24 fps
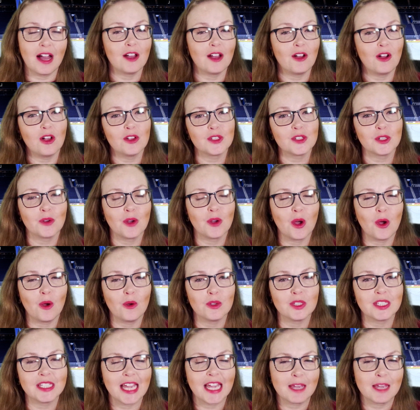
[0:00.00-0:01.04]
I also
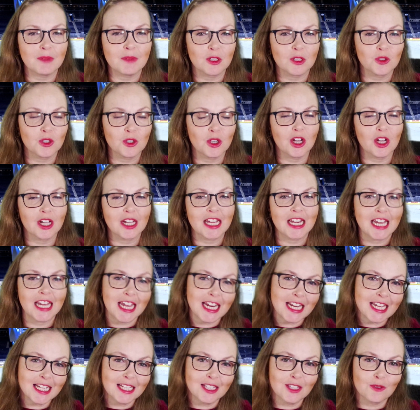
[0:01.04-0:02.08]
host a Montreal
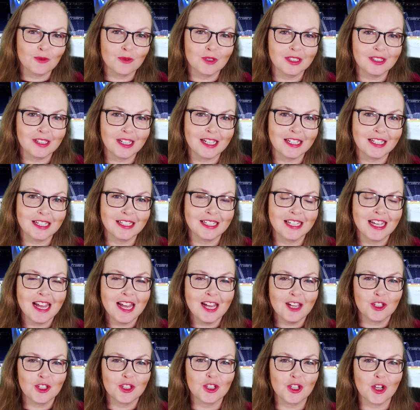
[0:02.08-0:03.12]
Canadiens related
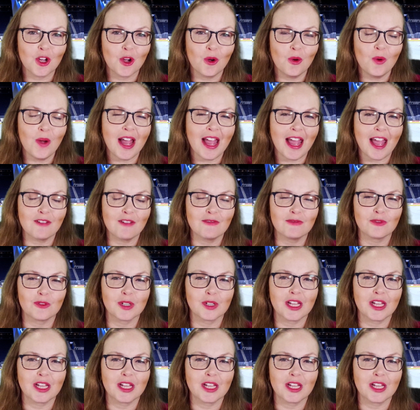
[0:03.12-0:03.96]
show every